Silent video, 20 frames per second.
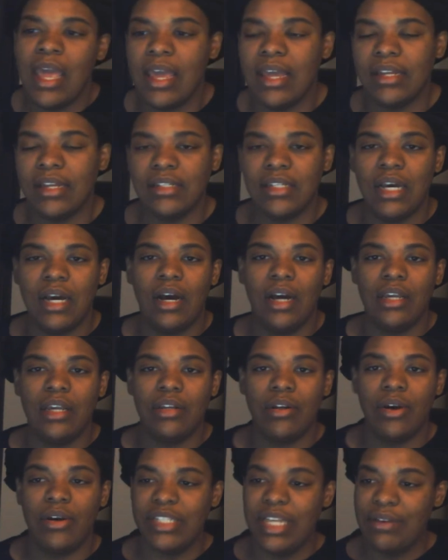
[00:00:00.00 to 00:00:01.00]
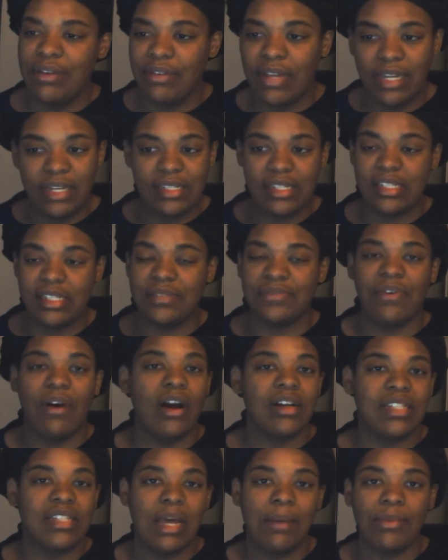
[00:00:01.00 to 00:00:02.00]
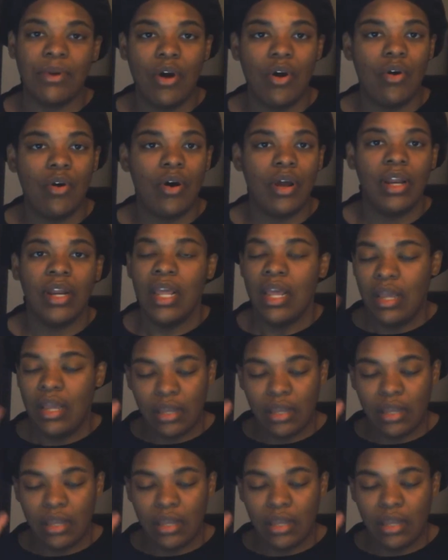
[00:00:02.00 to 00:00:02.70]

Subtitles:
and, you know, Xavier's like, this is as far as I'm going.